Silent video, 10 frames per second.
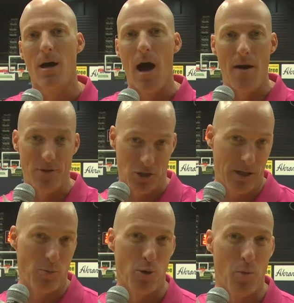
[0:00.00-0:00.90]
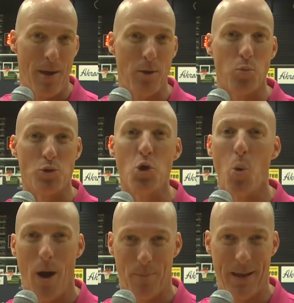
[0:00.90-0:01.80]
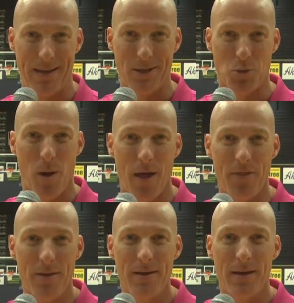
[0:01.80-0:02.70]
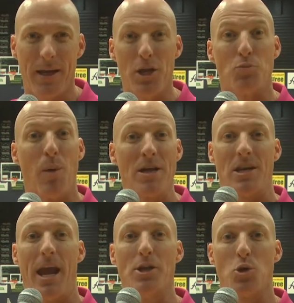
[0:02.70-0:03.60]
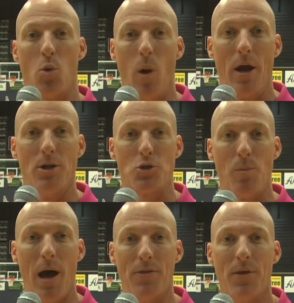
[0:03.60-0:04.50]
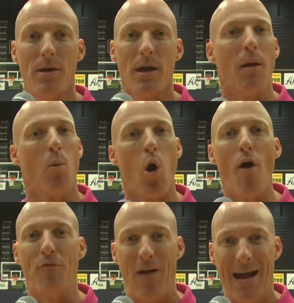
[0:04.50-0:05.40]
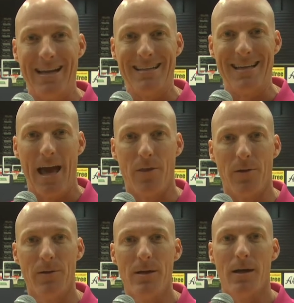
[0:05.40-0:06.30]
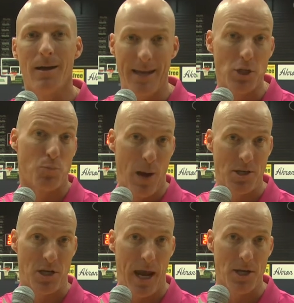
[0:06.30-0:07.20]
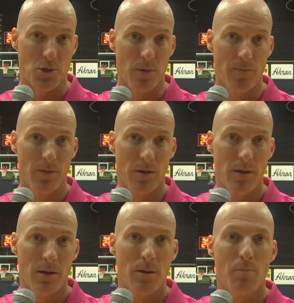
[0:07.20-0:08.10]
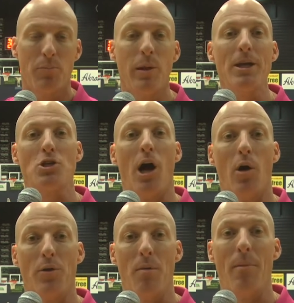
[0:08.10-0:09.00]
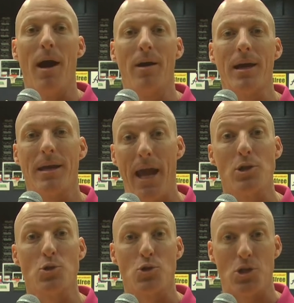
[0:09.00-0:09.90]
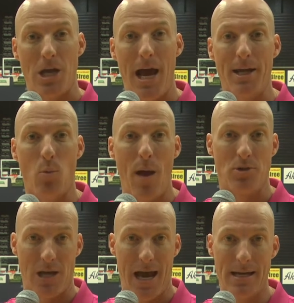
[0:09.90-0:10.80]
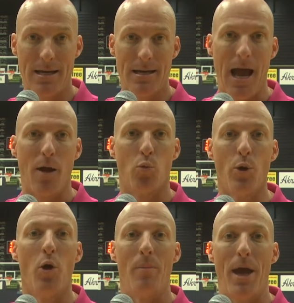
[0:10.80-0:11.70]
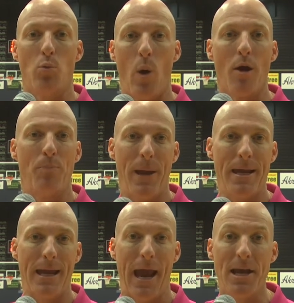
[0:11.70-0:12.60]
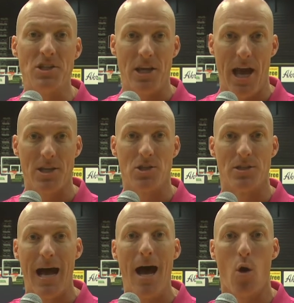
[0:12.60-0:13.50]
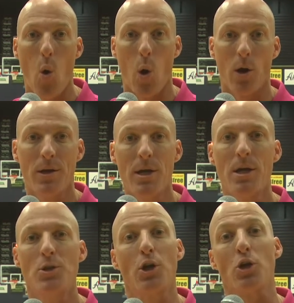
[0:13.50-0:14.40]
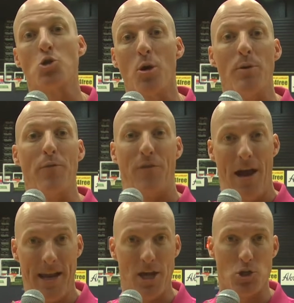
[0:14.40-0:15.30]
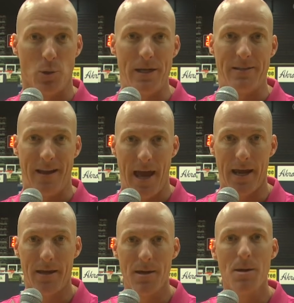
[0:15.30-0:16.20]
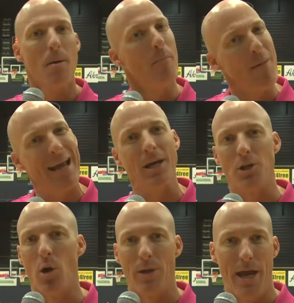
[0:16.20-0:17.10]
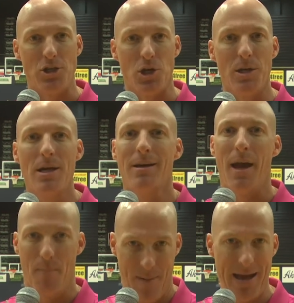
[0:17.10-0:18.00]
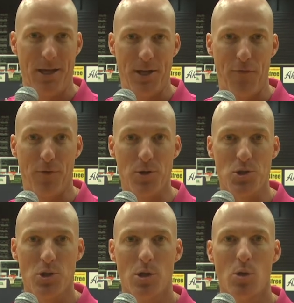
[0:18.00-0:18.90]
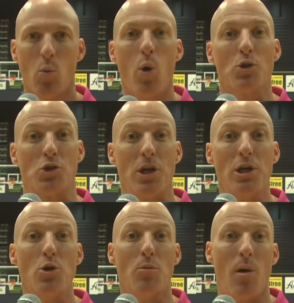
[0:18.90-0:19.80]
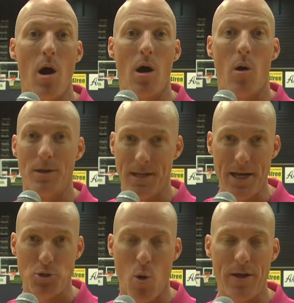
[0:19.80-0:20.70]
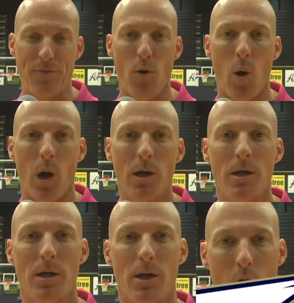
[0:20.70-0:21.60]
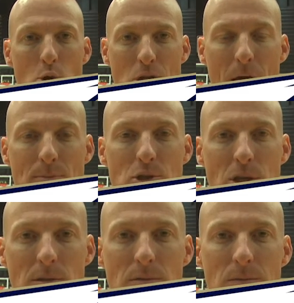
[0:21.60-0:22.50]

Obviously, real men do wear pink this month. It is Breast Cancer Awareness Month, and we're all fighting together against breast cancer. Please go to the American Cancer Society website at realmenwearpinkacs.org to contribute financially today. Make a donation and make a difference. We'll see you tomorrow on day 24. Go Zips!